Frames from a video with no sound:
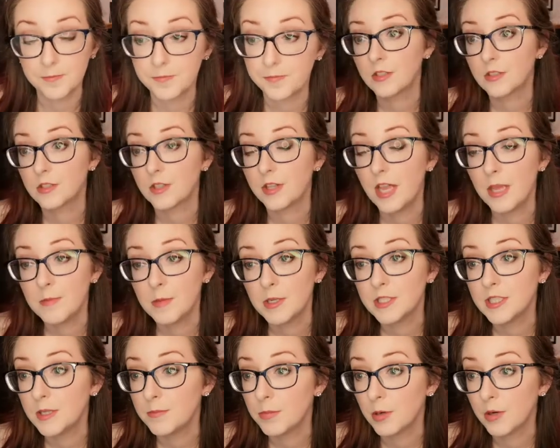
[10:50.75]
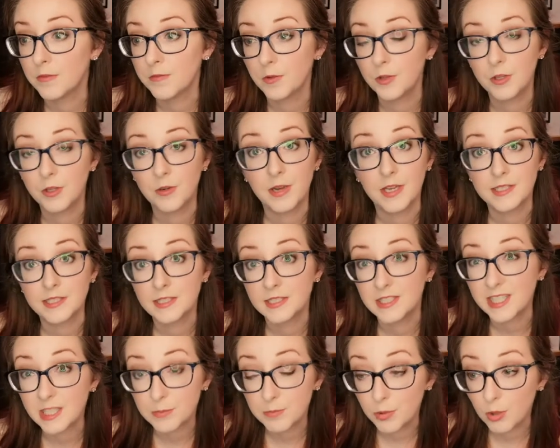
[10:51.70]
So the MLC Portfolio has
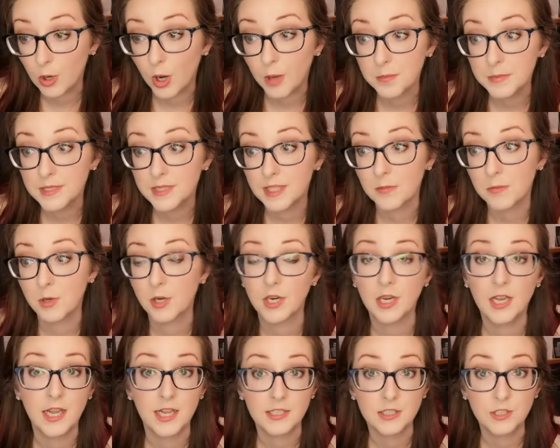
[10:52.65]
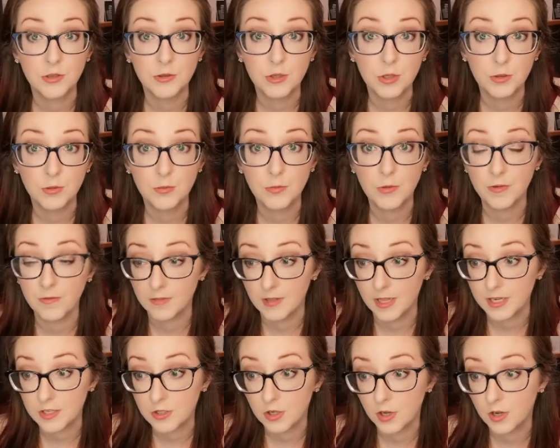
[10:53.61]
6 prompts that we're going to ask you to
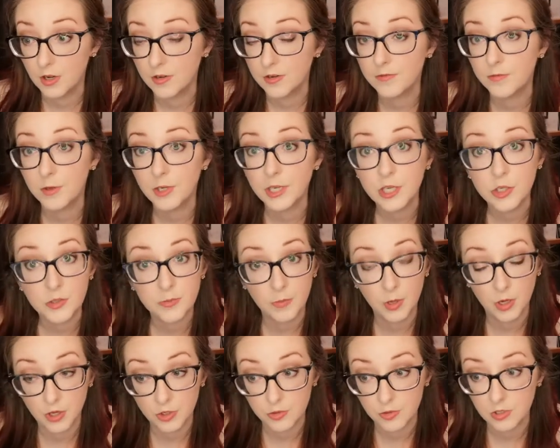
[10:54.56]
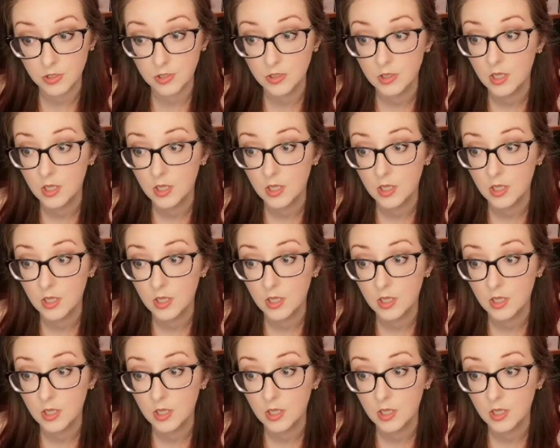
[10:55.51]
reflect on for each module.